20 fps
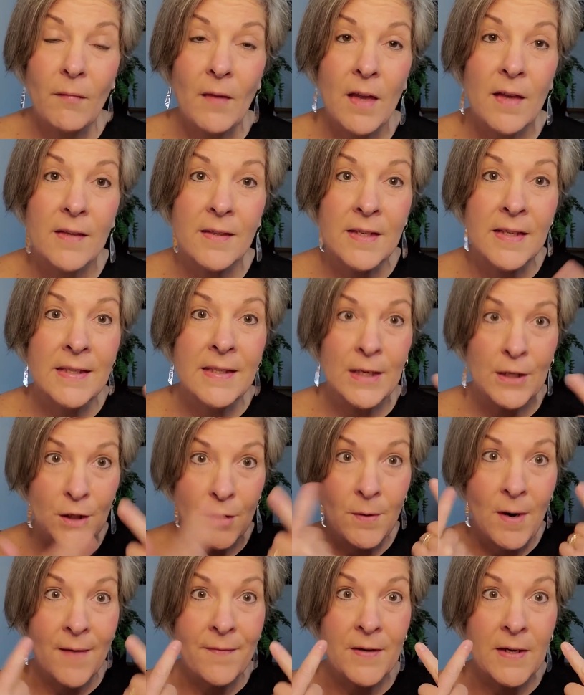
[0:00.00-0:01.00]
since I
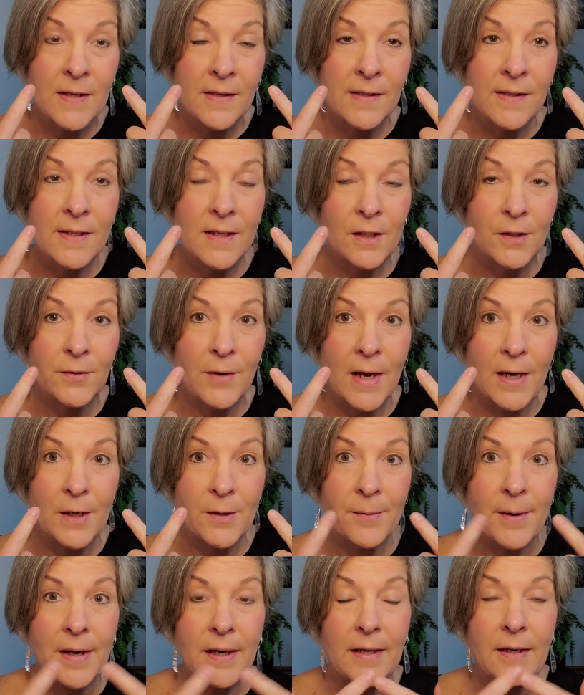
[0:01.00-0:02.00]
do have the concealer on
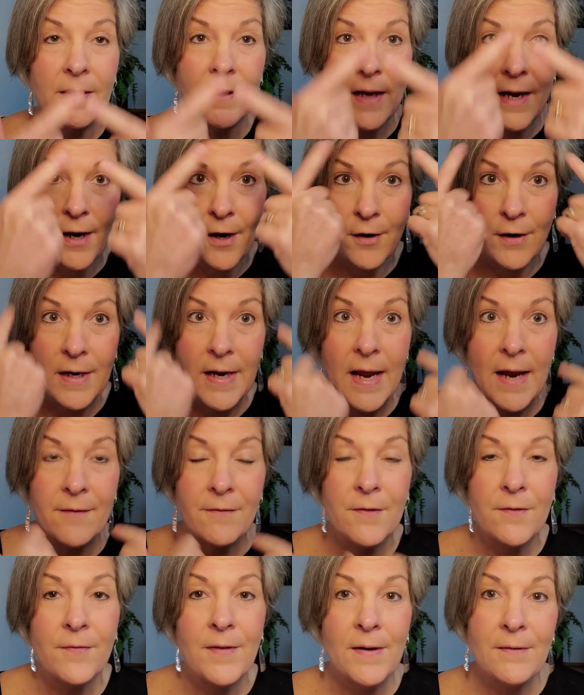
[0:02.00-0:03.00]
already, I already have
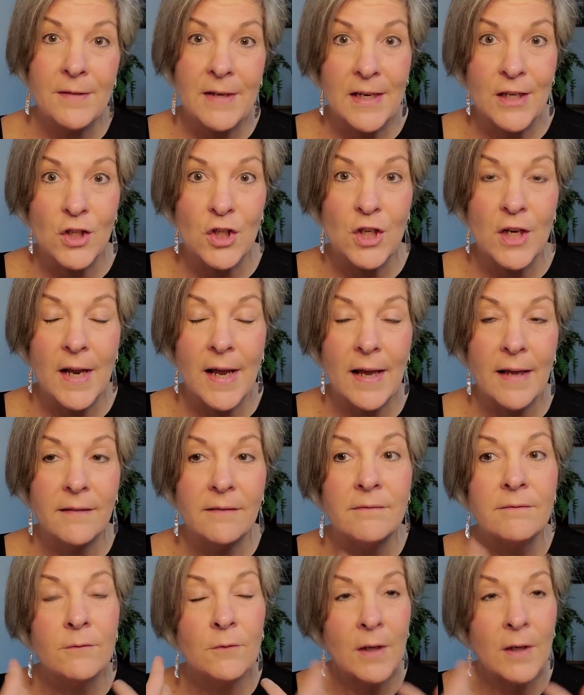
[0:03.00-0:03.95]
the foundation on.